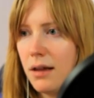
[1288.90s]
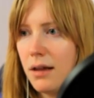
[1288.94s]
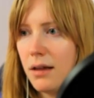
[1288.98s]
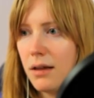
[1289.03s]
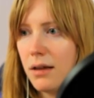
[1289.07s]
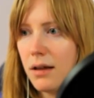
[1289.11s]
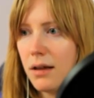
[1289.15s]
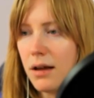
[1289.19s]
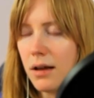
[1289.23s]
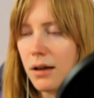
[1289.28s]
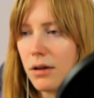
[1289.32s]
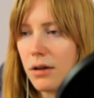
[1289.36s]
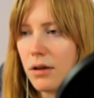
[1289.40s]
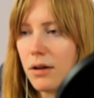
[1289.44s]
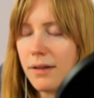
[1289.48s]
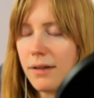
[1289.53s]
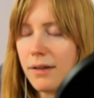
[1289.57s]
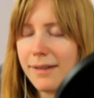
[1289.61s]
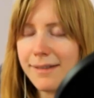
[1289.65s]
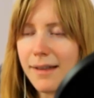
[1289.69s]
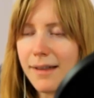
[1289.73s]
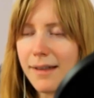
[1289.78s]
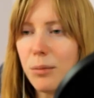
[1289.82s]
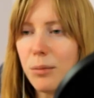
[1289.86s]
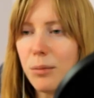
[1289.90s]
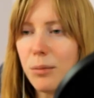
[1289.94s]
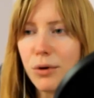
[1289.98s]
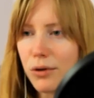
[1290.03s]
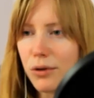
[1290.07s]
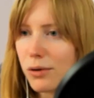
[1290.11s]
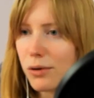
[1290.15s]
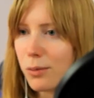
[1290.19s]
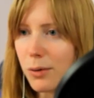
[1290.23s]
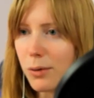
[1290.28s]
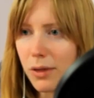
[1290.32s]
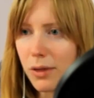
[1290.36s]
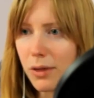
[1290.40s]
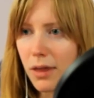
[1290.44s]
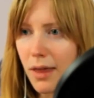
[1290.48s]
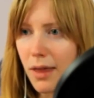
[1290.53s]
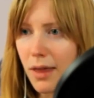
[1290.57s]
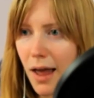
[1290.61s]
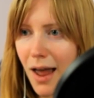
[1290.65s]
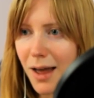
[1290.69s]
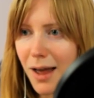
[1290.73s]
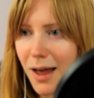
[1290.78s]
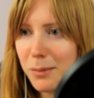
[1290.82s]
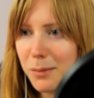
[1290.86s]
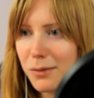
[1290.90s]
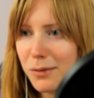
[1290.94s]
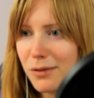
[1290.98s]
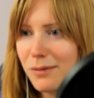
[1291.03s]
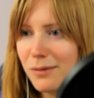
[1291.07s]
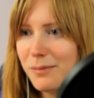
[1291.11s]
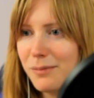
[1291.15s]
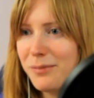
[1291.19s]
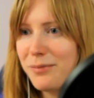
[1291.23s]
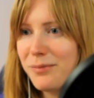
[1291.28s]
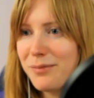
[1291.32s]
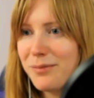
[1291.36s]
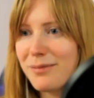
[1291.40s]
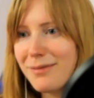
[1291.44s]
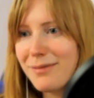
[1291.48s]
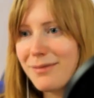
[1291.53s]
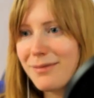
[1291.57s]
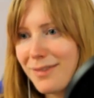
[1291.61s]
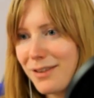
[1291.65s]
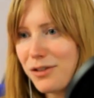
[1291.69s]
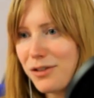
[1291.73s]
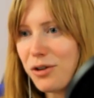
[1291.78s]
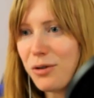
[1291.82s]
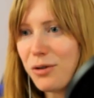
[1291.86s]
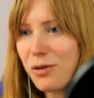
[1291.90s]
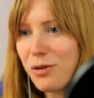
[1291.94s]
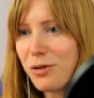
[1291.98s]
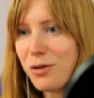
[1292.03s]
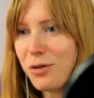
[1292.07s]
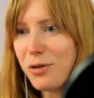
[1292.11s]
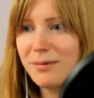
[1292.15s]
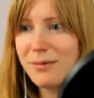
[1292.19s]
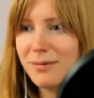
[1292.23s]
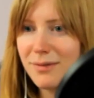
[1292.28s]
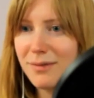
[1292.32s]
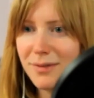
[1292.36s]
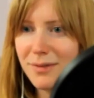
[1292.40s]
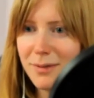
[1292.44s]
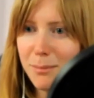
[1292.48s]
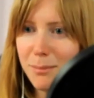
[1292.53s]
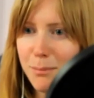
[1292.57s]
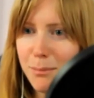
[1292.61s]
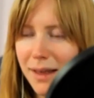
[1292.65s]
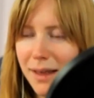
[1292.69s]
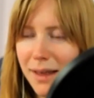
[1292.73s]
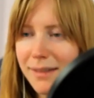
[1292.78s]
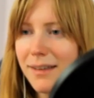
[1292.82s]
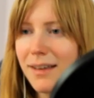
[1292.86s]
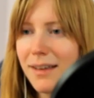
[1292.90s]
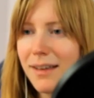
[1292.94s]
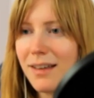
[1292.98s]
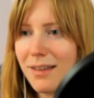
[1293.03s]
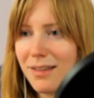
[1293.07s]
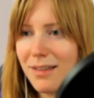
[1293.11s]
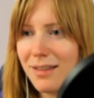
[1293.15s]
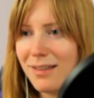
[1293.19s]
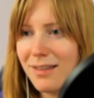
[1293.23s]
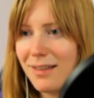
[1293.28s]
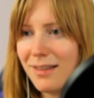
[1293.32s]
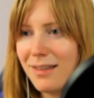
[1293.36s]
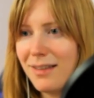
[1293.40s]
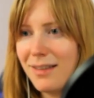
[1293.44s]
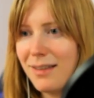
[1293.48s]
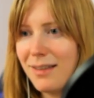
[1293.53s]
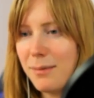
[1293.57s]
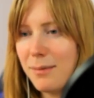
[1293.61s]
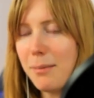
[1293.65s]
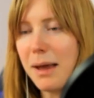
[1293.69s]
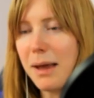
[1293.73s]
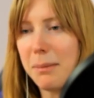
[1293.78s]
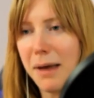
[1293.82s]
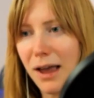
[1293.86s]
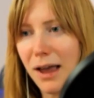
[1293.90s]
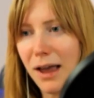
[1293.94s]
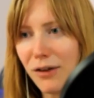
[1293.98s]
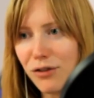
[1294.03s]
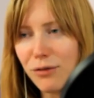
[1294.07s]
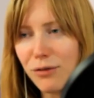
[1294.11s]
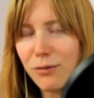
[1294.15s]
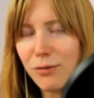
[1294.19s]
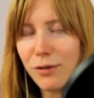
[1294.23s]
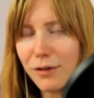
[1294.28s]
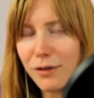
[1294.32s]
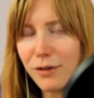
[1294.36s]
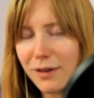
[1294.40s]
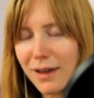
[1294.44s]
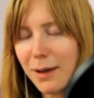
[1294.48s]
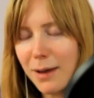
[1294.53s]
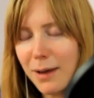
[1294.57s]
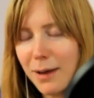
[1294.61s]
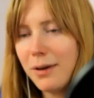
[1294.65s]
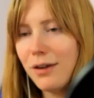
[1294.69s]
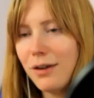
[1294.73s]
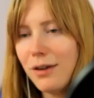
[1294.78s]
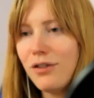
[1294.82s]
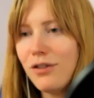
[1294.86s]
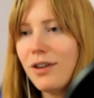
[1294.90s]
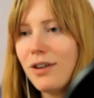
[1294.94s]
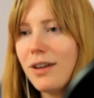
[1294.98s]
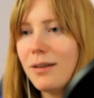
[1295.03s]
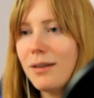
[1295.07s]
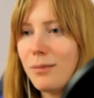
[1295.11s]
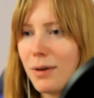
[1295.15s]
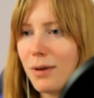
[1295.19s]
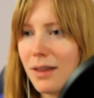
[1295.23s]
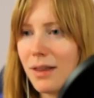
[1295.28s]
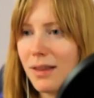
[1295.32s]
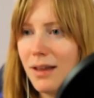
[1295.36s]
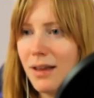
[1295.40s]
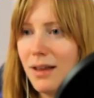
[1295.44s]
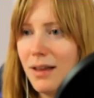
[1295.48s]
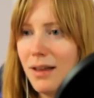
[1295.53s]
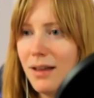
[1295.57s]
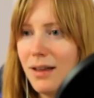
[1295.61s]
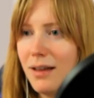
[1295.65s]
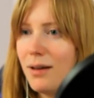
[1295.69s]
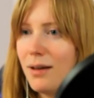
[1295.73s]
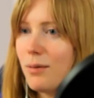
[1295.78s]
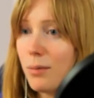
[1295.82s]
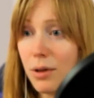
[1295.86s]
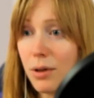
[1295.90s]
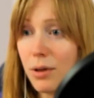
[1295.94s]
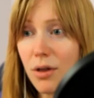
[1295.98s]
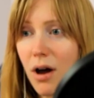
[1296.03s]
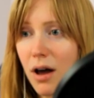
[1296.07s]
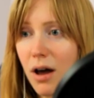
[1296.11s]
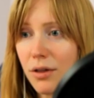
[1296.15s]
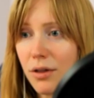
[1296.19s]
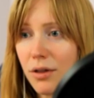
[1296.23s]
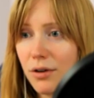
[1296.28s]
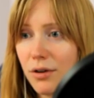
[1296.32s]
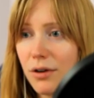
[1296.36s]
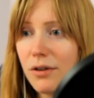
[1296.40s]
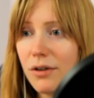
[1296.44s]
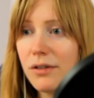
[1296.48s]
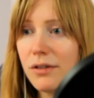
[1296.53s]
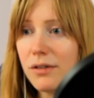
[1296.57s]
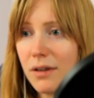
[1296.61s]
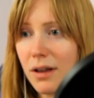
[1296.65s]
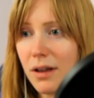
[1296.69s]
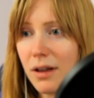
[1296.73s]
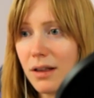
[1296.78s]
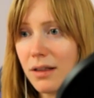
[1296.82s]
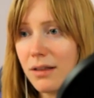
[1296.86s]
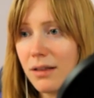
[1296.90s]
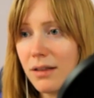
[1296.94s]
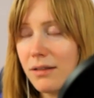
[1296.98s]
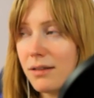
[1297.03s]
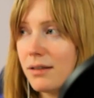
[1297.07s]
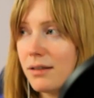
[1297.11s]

uh, called Sell Books with Collabs. So, mixing my passion for collaboration with with authors and